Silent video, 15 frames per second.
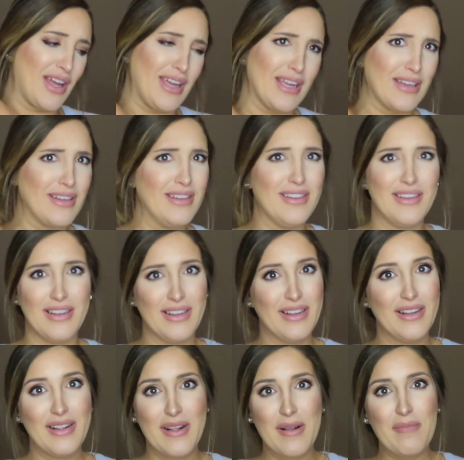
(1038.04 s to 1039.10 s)
like
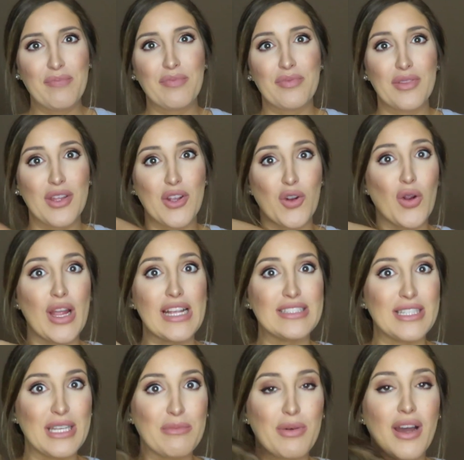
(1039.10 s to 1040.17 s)

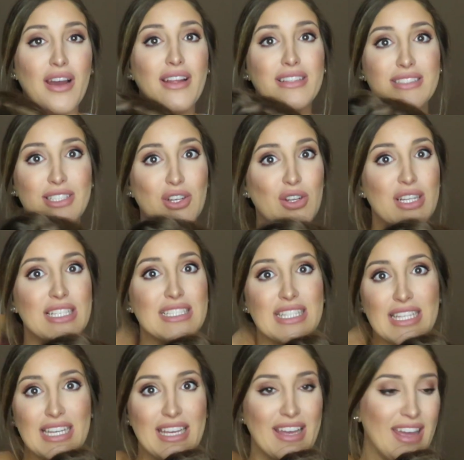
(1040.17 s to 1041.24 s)
crazy, but
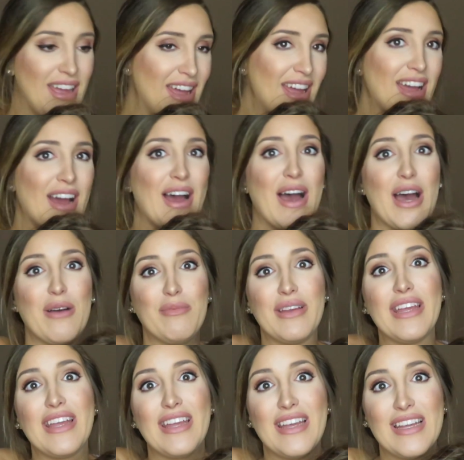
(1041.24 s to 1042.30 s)
seriously,
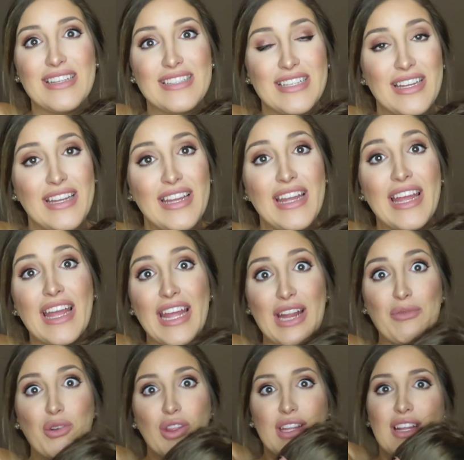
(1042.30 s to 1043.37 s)
it
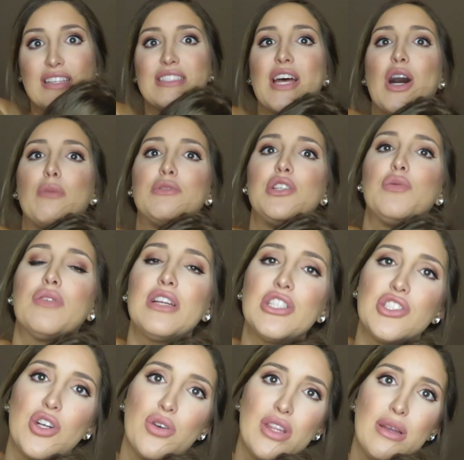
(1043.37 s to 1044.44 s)
really does help. Do you want
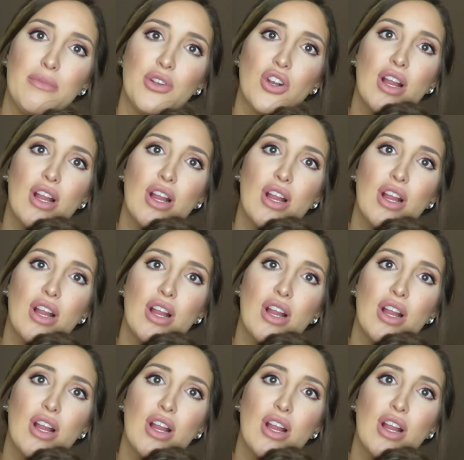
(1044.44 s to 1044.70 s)
to show them